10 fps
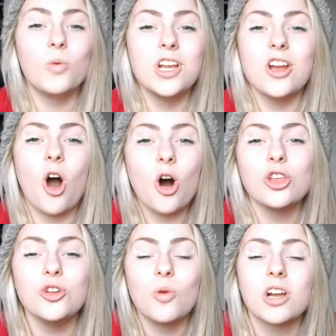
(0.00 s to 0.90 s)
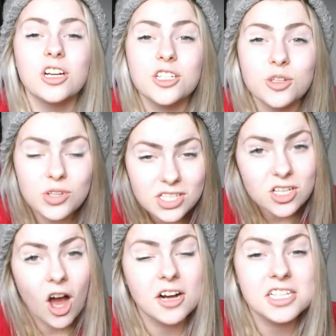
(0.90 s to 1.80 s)
when all you want to do is
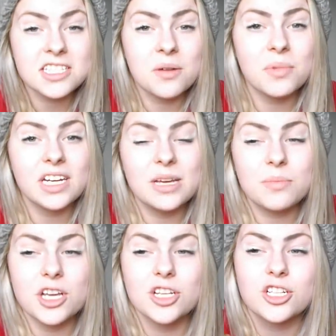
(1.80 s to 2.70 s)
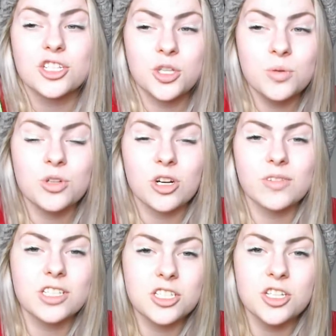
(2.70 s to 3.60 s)
talk to somebody but you're too
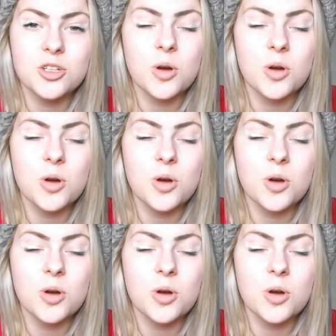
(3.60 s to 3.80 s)
nervous to